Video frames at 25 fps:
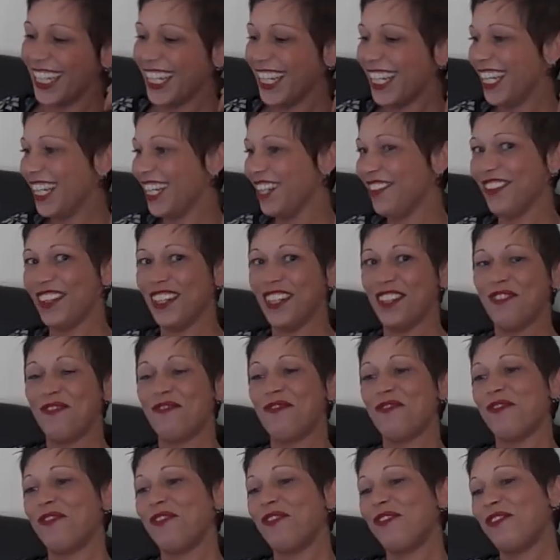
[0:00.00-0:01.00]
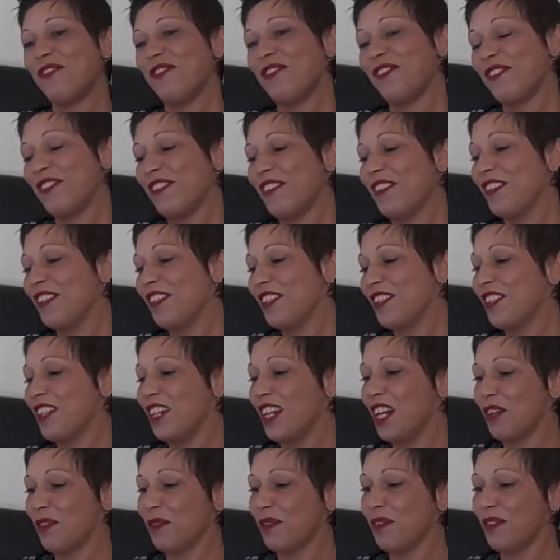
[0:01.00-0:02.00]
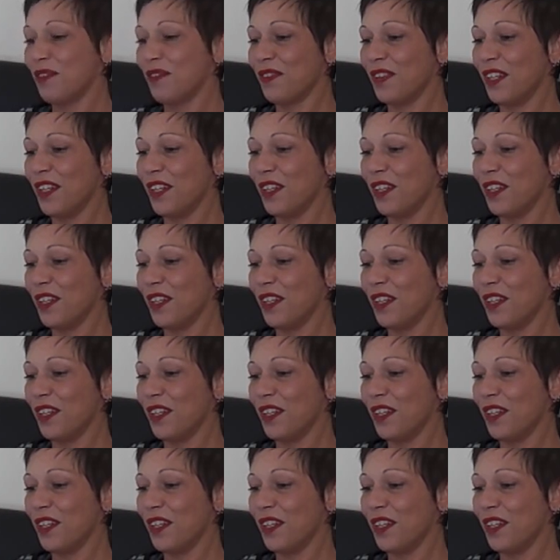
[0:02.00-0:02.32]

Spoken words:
Anyway, good luck with